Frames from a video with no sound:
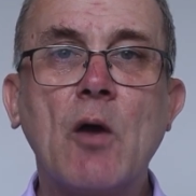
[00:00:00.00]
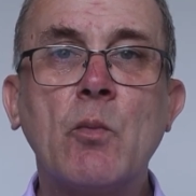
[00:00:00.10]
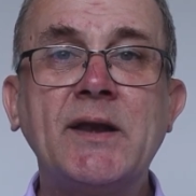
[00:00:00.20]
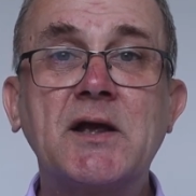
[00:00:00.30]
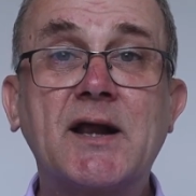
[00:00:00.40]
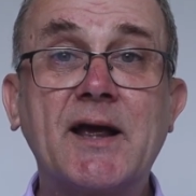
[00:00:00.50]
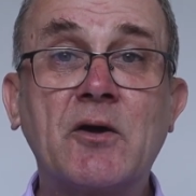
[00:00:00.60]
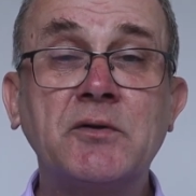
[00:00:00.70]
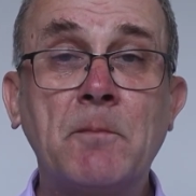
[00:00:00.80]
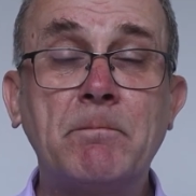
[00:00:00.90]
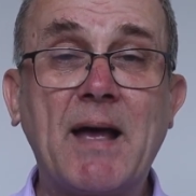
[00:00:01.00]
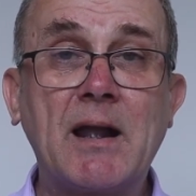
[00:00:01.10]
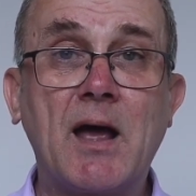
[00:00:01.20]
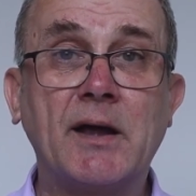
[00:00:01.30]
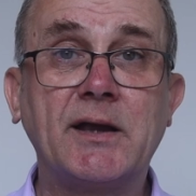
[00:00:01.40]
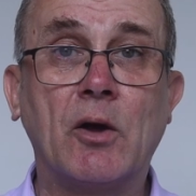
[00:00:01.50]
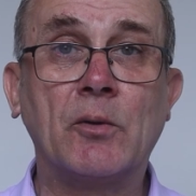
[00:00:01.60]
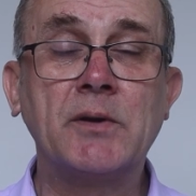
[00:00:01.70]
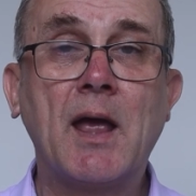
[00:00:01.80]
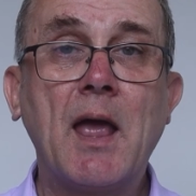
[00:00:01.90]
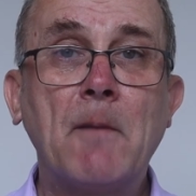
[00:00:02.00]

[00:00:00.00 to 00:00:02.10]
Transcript: When you click on the bell icon,